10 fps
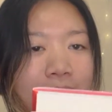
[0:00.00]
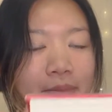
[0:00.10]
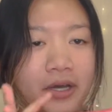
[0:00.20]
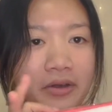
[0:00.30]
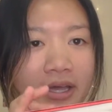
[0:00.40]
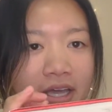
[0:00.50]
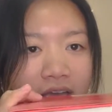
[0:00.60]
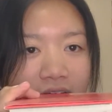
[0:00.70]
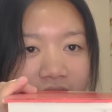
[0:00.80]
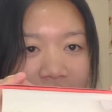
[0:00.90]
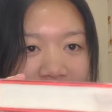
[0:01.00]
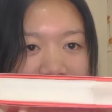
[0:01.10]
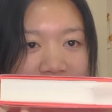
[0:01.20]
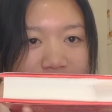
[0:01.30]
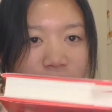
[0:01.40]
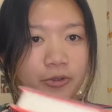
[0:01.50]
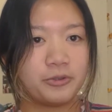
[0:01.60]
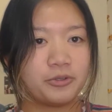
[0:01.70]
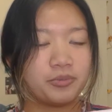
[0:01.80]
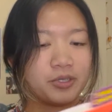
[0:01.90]
about like halfway
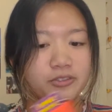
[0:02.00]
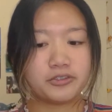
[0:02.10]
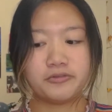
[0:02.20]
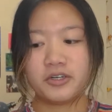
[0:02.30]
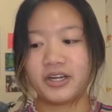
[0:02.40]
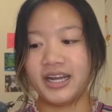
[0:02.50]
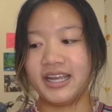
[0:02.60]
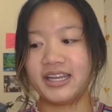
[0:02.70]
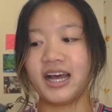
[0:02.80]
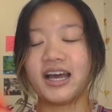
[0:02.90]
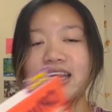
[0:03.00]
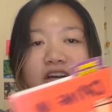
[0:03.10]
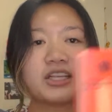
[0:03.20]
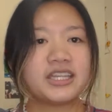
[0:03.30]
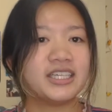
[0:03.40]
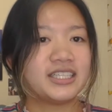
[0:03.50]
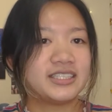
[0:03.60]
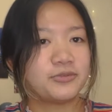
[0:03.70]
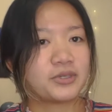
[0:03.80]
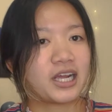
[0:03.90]
through the book so far and I got
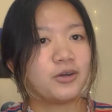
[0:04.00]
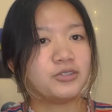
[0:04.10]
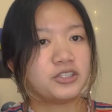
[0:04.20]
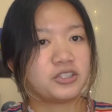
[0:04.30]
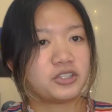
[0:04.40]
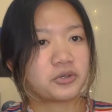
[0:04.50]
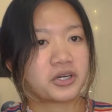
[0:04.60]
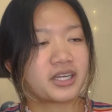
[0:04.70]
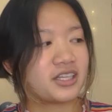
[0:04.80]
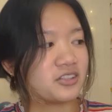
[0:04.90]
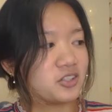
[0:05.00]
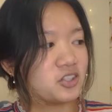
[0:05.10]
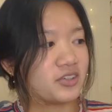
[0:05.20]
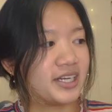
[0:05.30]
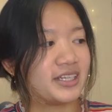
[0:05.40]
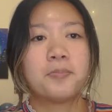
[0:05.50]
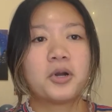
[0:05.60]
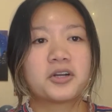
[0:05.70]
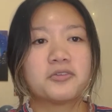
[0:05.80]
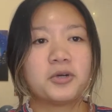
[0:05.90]
this when I was in New York at the Strand.
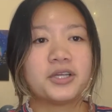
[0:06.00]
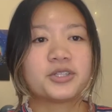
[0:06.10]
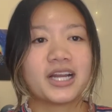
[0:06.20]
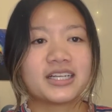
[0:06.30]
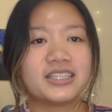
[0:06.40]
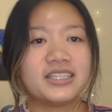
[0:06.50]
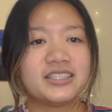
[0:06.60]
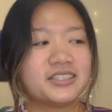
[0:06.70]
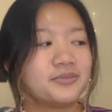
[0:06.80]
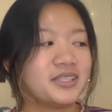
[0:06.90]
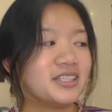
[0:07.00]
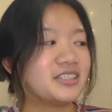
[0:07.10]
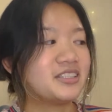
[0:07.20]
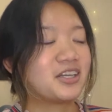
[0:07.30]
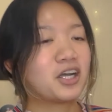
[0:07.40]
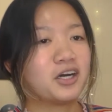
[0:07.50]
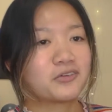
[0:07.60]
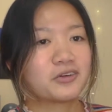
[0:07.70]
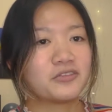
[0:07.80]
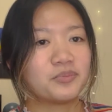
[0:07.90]
Part of what attracted it to me is the
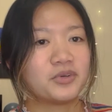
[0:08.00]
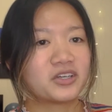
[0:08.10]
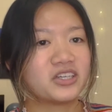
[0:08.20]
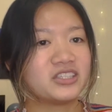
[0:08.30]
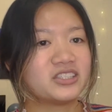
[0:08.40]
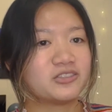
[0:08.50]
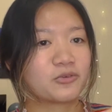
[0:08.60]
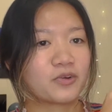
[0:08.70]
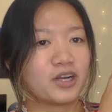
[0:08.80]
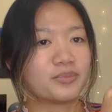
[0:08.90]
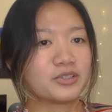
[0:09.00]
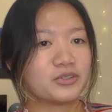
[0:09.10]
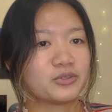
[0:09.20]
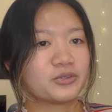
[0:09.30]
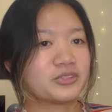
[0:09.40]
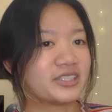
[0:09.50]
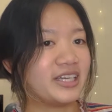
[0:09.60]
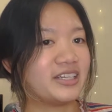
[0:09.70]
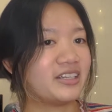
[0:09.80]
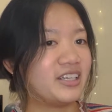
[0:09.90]
cover of the book has ramen noodles
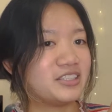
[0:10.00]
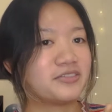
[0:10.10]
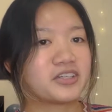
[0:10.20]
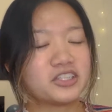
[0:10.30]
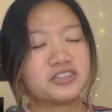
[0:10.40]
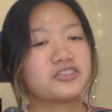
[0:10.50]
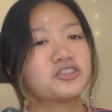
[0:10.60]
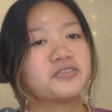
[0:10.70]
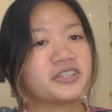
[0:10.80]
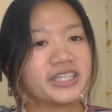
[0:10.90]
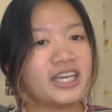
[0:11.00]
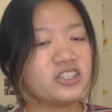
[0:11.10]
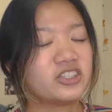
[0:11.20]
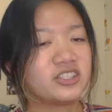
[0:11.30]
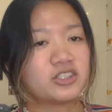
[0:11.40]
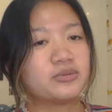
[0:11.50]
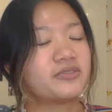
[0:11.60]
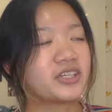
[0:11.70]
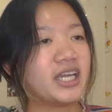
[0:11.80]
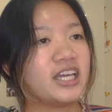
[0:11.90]
and it's very it's just very Asian. It screamed
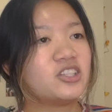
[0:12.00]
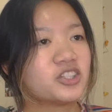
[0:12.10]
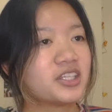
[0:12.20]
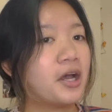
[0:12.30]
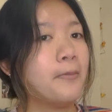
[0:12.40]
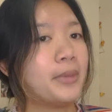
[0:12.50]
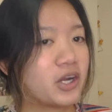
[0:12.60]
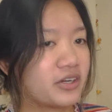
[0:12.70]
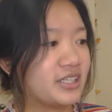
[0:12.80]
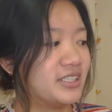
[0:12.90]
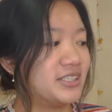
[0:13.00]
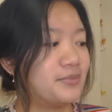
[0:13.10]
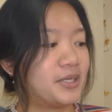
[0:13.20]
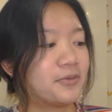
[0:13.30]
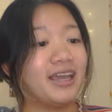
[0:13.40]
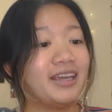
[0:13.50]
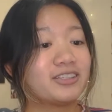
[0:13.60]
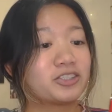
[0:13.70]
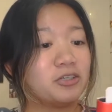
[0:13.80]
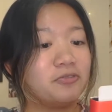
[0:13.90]
very Asian American to me. And
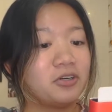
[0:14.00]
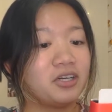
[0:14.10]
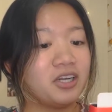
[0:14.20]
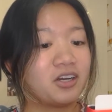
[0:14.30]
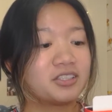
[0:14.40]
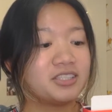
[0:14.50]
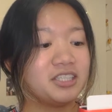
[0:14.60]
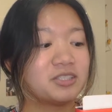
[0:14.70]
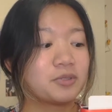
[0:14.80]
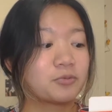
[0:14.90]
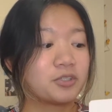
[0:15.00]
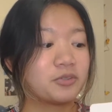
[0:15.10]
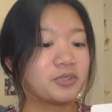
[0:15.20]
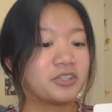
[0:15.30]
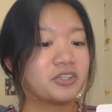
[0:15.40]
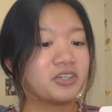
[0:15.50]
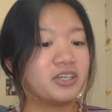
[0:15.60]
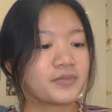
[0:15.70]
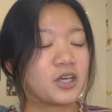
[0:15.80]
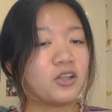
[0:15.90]
so far honestly it's been really really
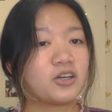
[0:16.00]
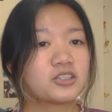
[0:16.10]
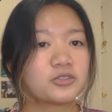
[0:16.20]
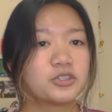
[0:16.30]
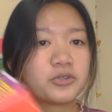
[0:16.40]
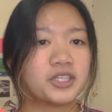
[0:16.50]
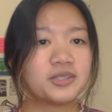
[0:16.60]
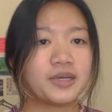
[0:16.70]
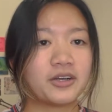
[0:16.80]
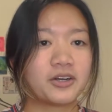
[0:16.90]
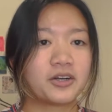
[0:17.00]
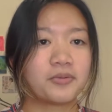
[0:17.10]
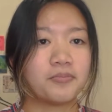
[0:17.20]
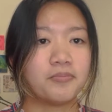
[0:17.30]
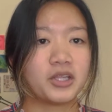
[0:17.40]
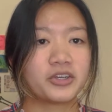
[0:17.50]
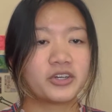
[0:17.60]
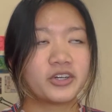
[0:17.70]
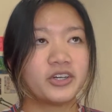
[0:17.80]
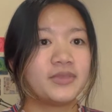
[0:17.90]
good. Long story short it's about her
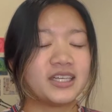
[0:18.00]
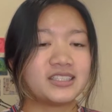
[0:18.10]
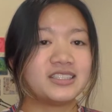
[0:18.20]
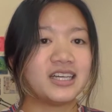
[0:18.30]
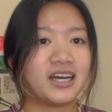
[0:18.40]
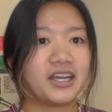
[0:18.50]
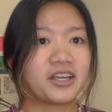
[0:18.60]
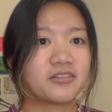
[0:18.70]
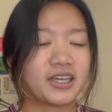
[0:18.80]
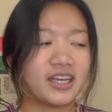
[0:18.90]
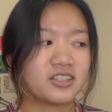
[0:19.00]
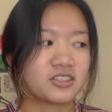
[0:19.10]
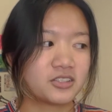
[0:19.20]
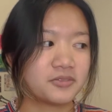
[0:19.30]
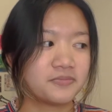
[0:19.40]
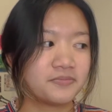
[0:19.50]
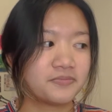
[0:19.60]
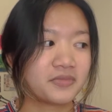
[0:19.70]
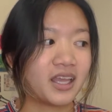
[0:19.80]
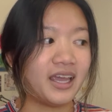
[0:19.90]
mother that's dying of cancer
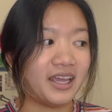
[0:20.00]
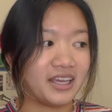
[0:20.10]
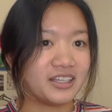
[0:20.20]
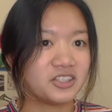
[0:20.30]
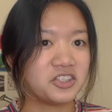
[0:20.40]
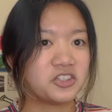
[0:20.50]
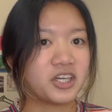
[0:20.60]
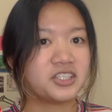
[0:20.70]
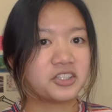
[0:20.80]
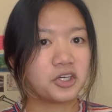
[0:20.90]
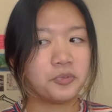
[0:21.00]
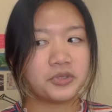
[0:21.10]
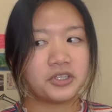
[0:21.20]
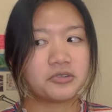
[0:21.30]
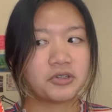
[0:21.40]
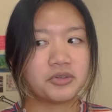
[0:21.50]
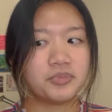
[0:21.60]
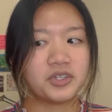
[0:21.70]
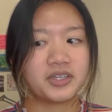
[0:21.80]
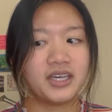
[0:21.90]
and she tries to cope with it throughout the
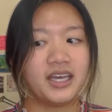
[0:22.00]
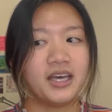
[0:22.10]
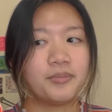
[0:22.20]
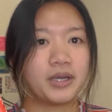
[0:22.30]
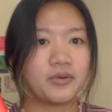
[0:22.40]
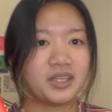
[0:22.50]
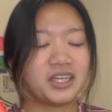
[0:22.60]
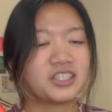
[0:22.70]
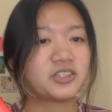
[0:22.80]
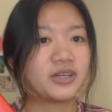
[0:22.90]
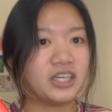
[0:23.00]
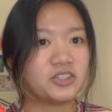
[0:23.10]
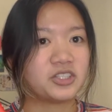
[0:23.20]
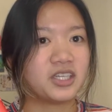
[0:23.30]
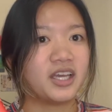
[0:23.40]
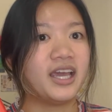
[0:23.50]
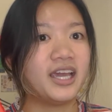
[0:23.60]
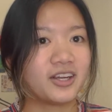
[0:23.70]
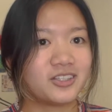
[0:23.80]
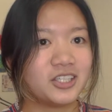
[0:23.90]
book by relating to her Asian
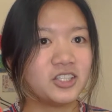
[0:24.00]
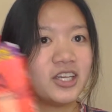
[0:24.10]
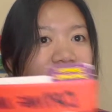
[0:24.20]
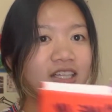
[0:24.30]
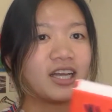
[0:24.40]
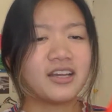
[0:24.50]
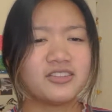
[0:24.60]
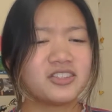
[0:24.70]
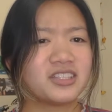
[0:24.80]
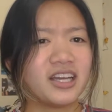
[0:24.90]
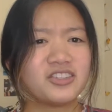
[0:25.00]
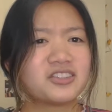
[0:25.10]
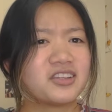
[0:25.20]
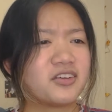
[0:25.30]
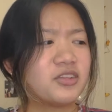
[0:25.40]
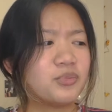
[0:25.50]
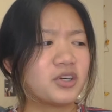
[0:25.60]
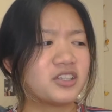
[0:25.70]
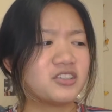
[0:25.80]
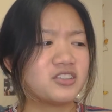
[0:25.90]
heritage. And it, I just, I just love the book
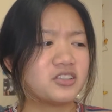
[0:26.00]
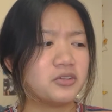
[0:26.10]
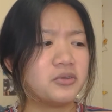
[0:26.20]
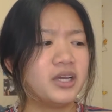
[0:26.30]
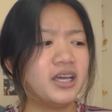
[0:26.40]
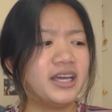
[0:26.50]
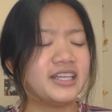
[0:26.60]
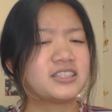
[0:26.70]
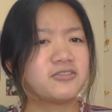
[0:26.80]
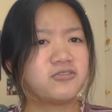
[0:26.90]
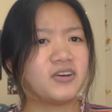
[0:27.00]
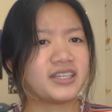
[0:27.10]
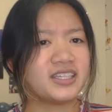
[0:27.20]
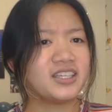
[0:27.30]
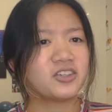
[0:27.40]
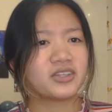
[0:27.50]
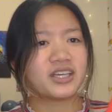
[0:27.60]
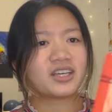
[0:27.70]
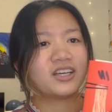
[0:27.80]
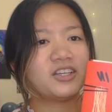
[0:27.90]
because it's so, it's funny. You're
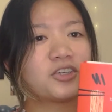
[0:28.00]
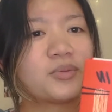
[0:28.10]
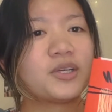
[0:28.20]
like, you're gonna be